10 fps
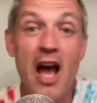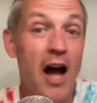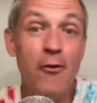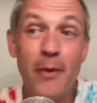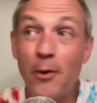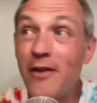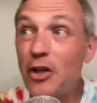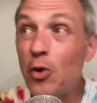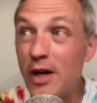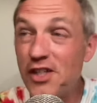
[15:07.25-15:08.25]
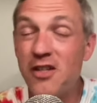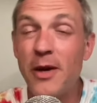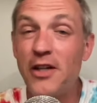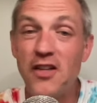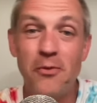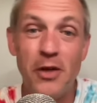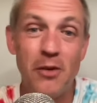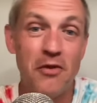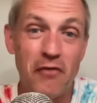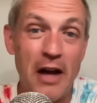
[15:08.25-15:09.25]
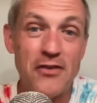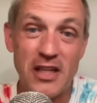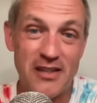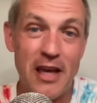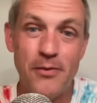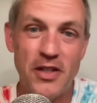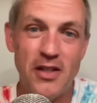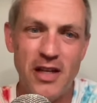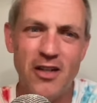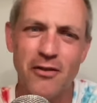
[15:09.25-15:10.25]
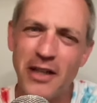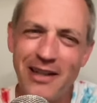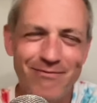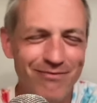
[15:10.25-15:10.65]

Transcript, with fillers: I remember having questions about Nathan Peterman five, six games into the year of like,